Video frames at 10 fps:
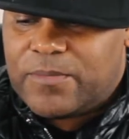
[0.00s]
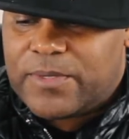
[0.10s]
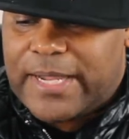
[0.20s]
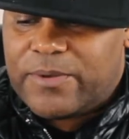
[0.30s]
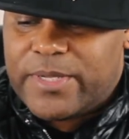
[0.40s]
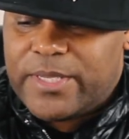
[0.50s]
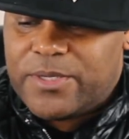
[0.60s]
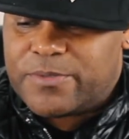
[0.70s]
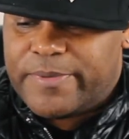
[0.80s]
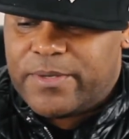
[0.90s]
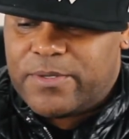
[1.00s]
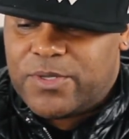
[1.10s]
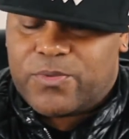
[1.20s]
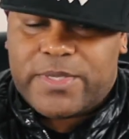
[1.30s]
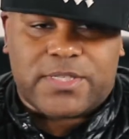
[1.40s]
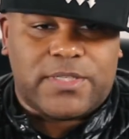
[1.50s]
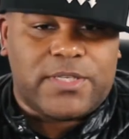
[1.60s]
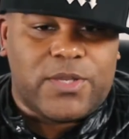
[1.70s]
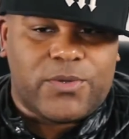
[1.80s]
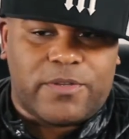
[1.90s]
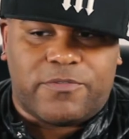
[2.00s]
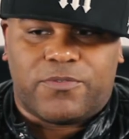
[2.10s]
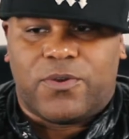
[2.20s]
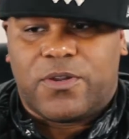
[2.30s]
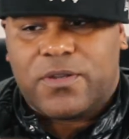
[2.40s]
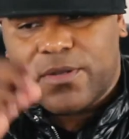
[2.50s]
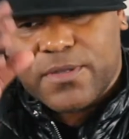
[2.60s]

Kyrie has been, recently noted for